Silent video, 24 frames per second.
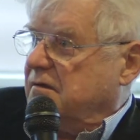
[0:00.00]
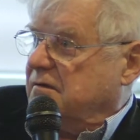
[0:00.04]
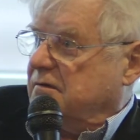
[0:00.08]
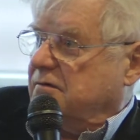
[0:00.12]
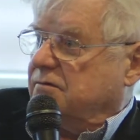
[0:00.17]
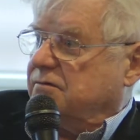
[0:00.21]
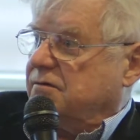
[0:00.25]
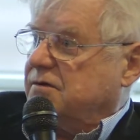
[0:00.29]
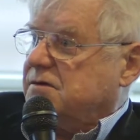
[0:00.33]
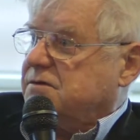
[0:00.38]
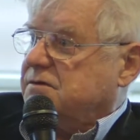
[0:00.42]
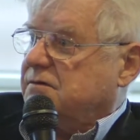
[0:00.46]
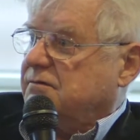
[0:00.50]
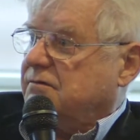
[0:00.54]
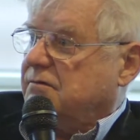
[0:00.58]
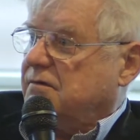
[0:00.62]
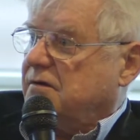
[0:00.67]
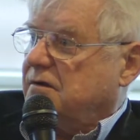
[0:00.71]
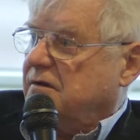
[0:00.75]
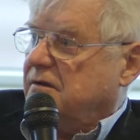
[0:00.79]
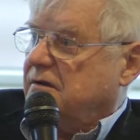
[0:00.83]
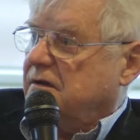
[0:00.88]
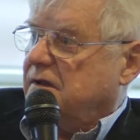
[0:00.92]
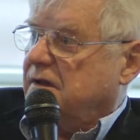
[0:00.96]
first of
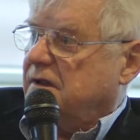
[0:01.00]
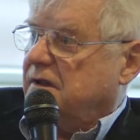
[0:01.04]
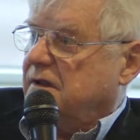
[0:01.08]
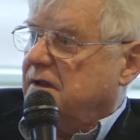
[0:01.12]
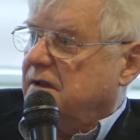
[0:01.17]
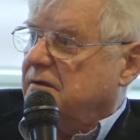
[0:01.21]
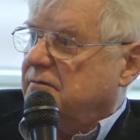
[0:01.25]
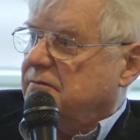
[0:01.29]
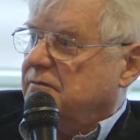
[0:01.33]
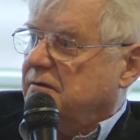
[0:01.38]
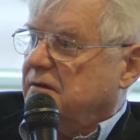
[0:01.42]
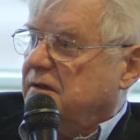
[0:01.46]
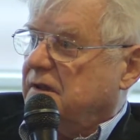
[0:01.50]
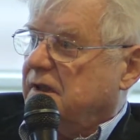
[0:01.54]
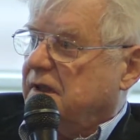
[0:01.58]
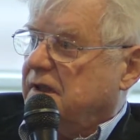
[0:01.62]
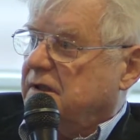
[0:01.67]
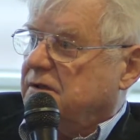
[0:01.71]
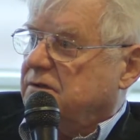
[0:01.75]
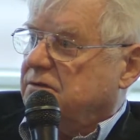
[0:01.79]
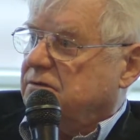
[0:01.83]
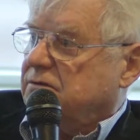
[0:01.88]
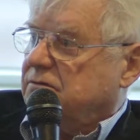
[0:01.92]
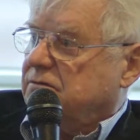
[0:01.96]
all, I would
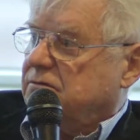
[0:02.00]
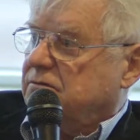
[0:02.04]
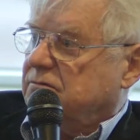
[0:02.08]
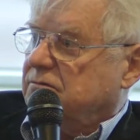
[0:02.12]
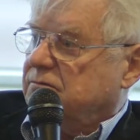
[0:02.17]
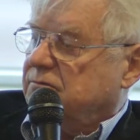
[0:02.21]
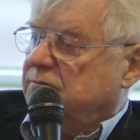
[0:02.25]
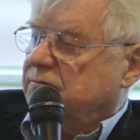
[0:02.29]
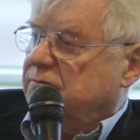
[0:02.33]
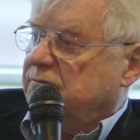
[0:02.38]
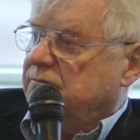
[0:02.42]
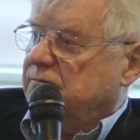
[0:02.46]
like to